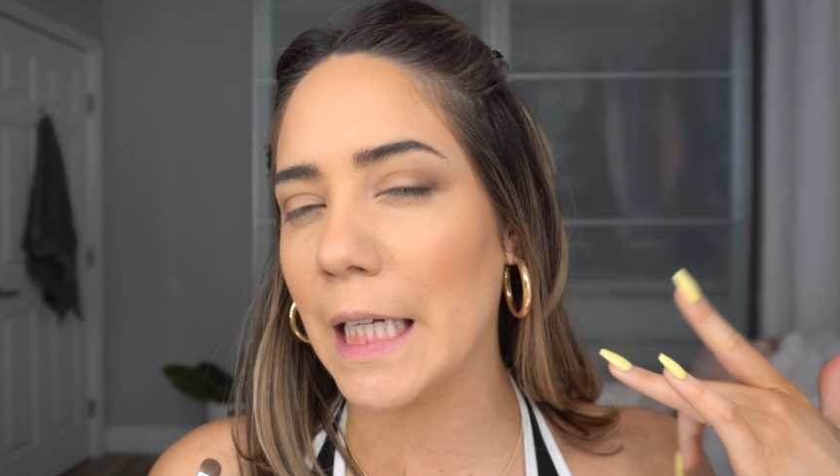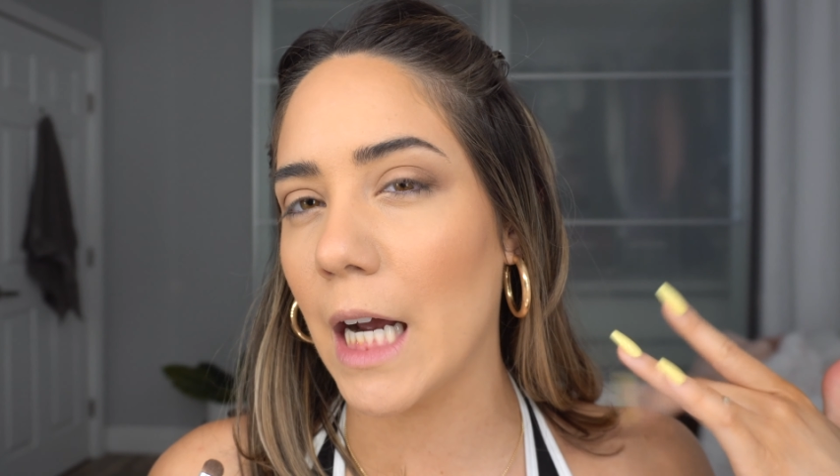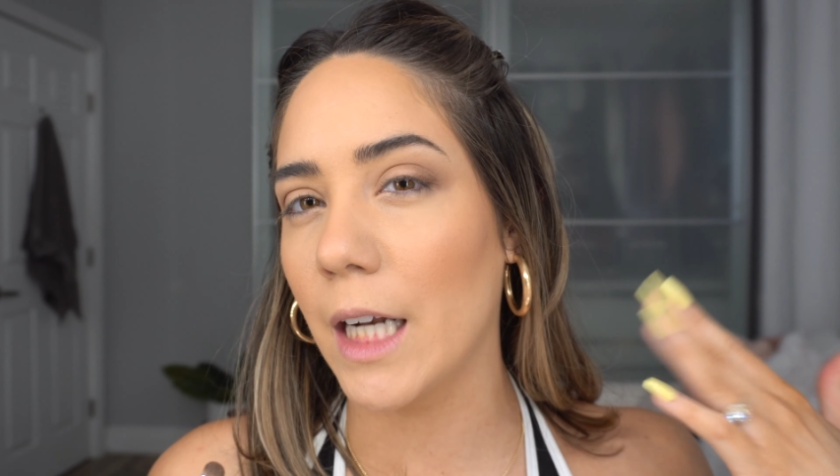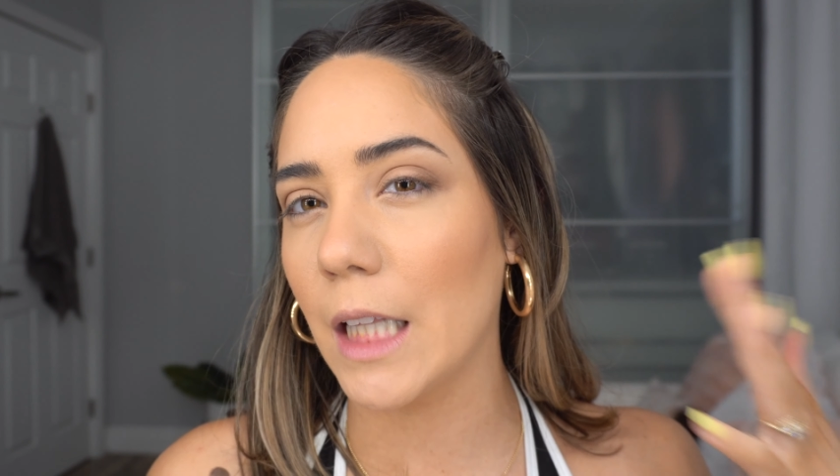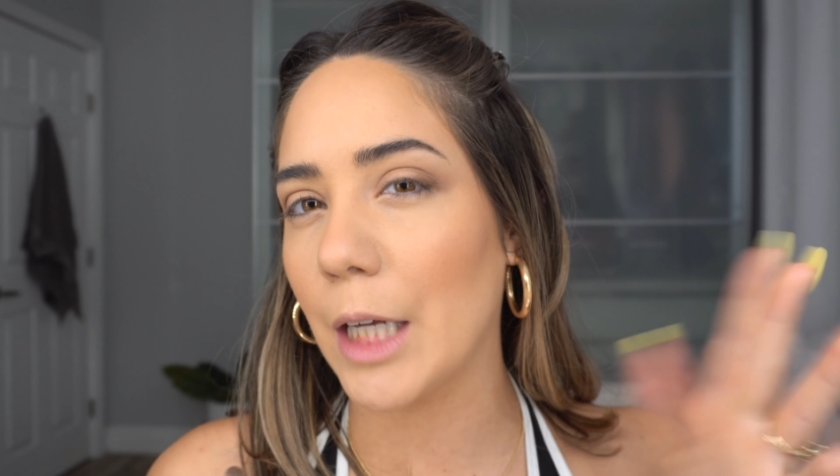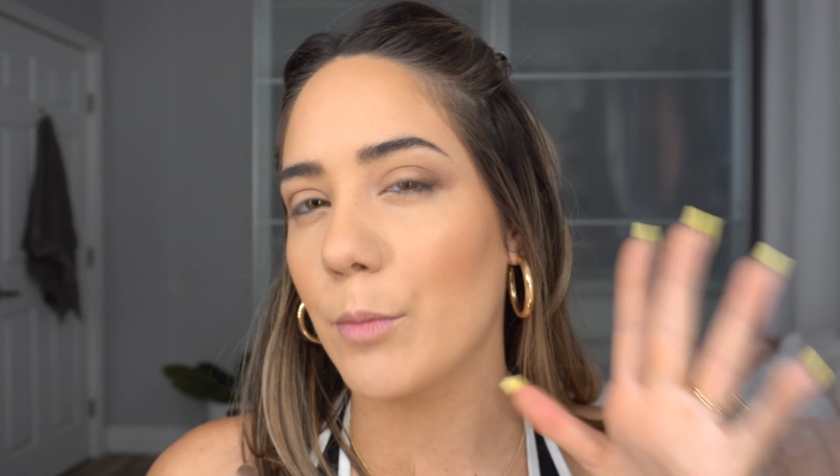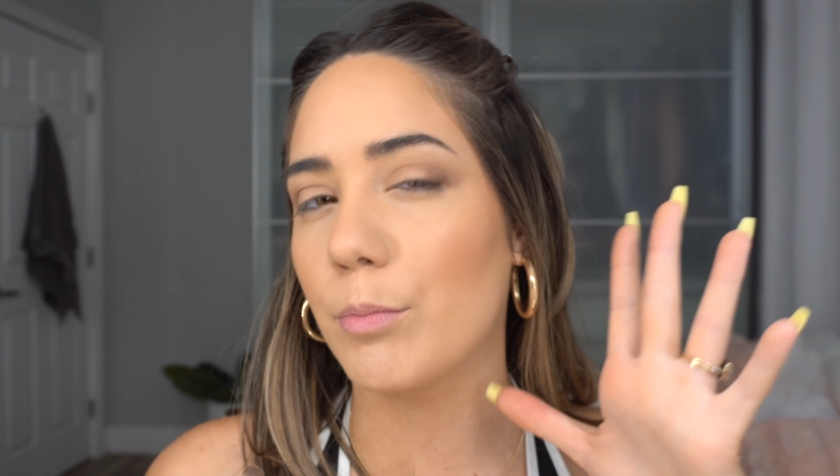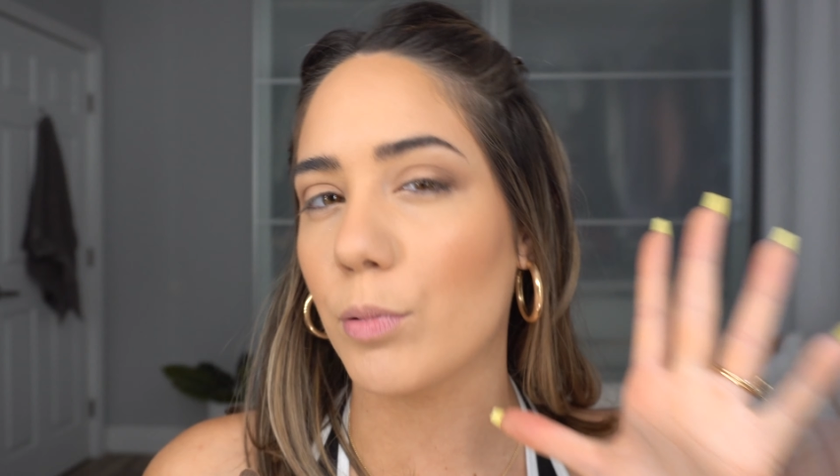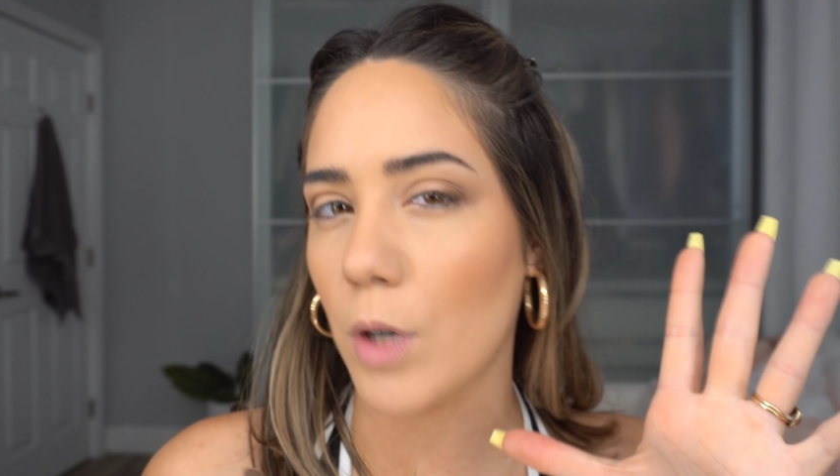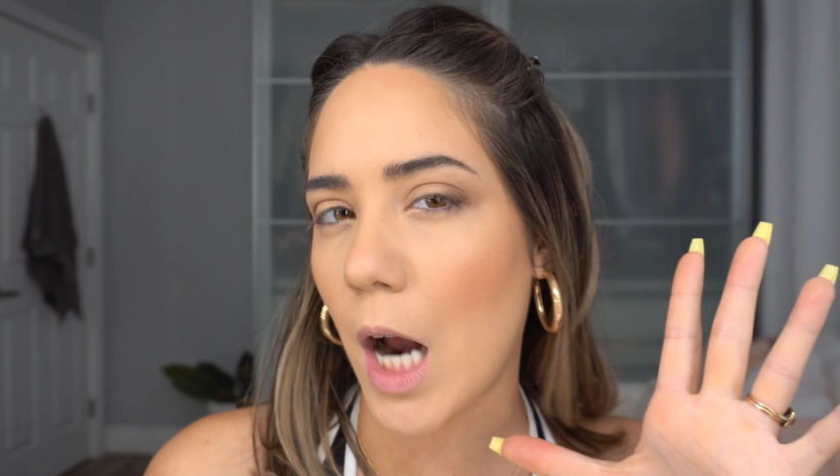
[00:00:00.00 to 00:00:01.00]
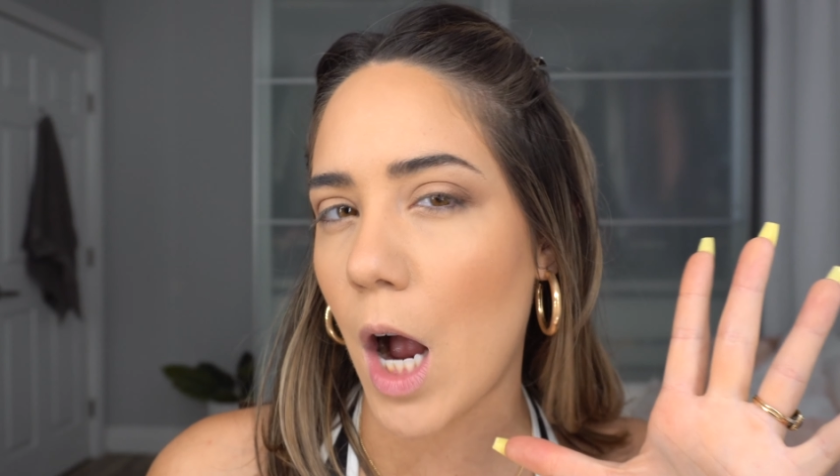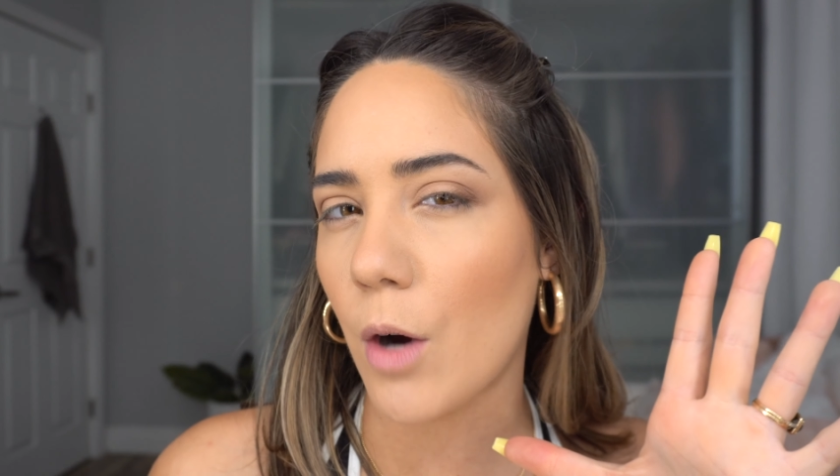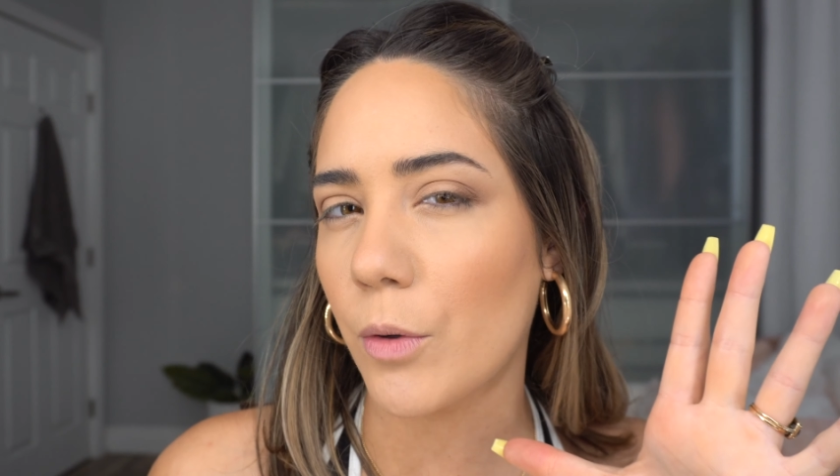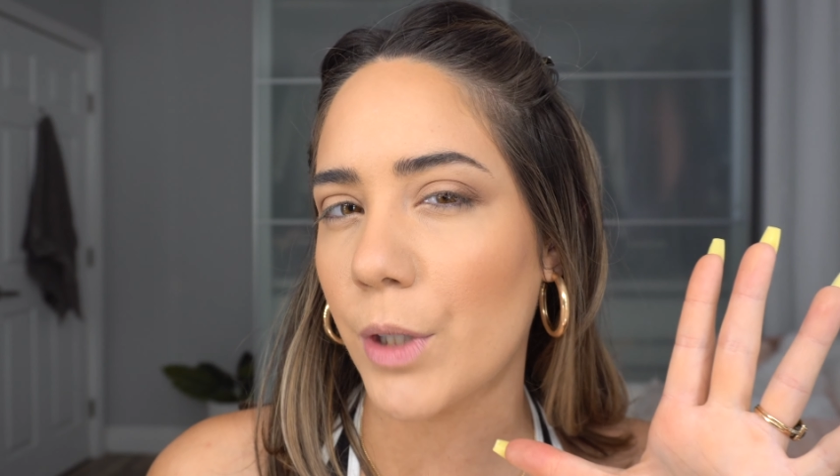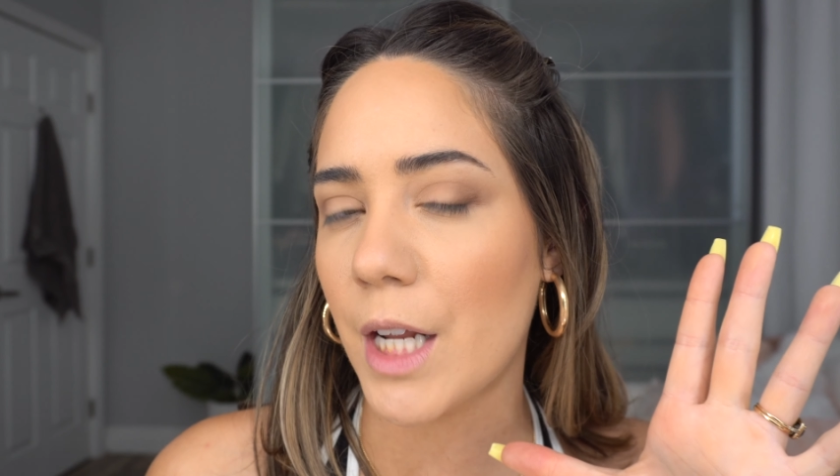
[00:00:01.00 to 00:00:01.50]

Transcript: kind of like brown